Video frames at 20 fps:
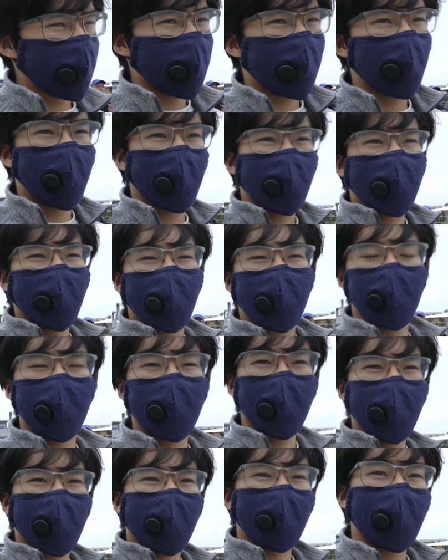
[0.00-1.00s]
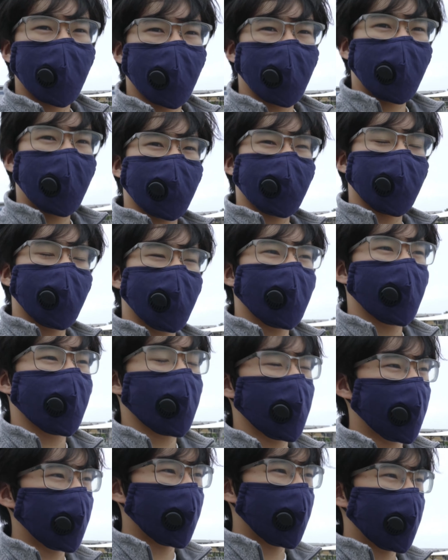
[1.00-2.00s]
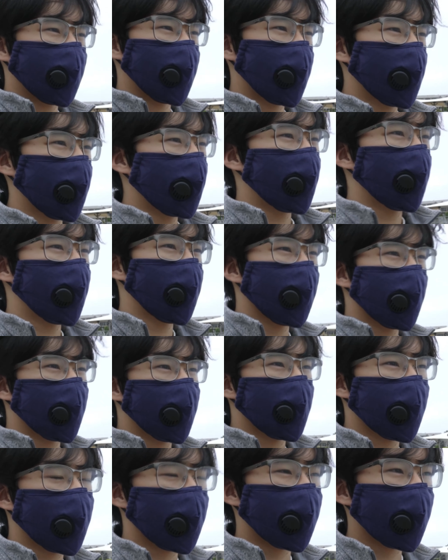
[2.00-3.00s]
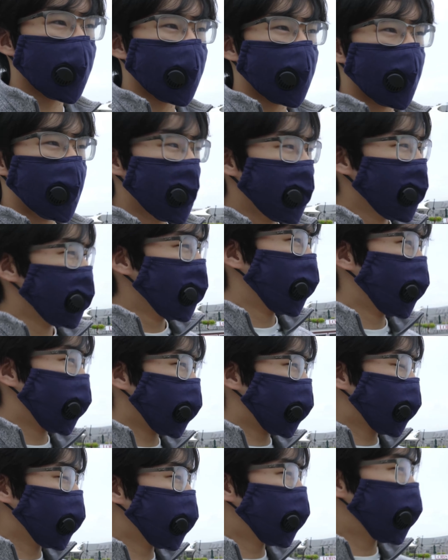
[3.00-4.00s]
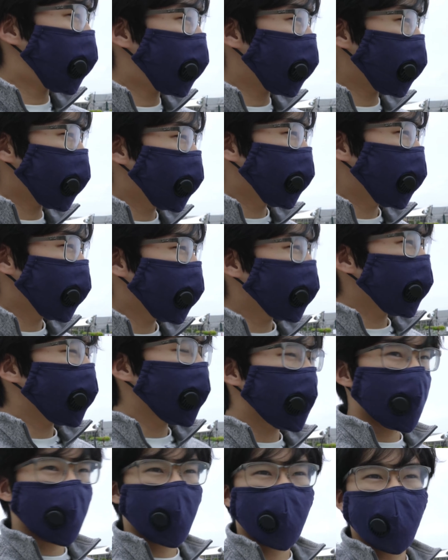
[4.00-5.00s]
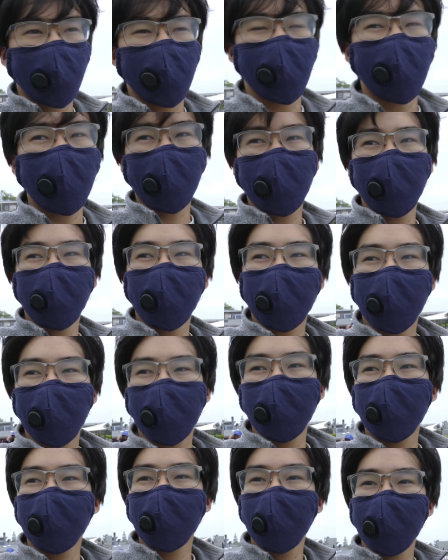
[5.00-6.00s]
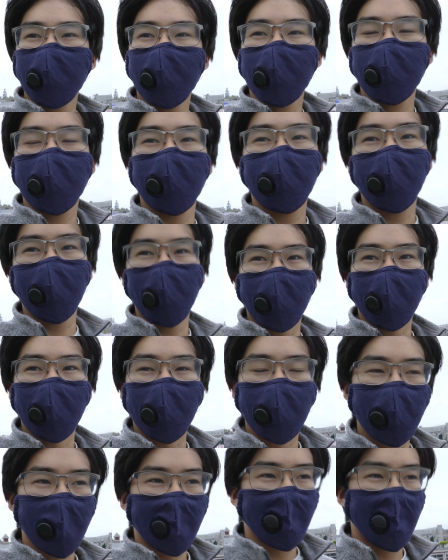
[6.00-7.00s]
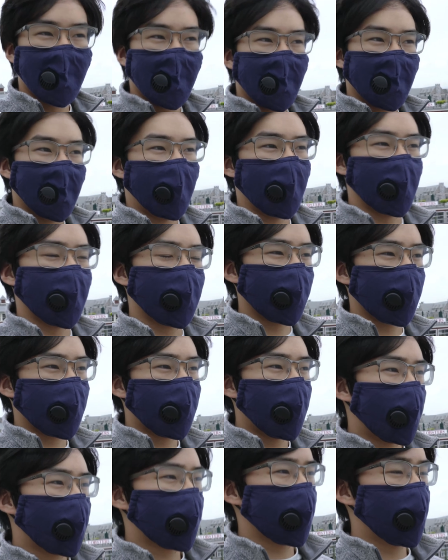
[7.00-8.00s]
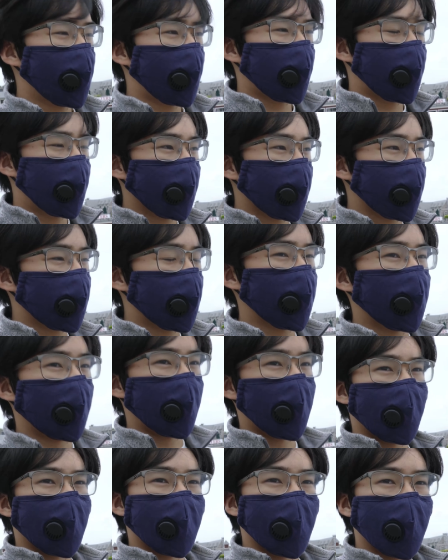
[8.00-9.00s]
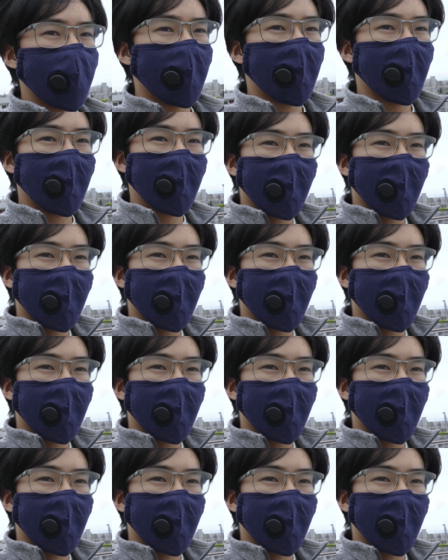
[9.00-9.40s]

That's about it for recap for last night. And um, this morning, nothing, nothing, uh, nothing planned. I think just going for breakfast and then